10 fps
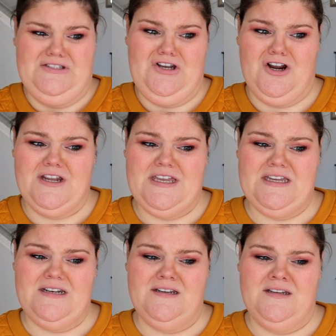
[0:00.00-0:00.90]

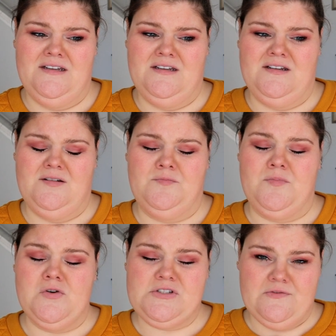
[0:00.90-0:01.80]
Target,
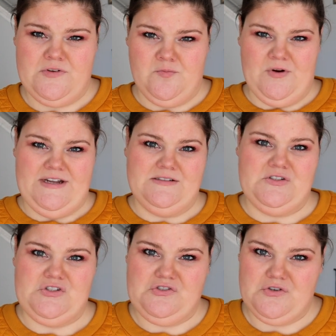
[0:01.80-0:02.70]
most of their
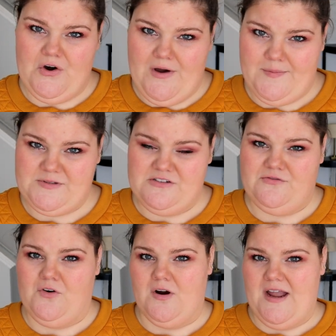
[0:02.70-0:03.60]
brands do go up to
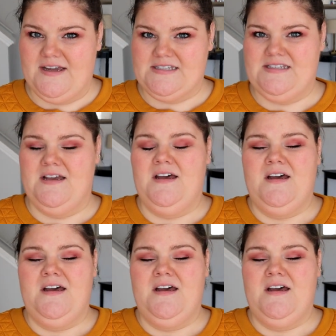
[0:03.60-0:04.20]
four X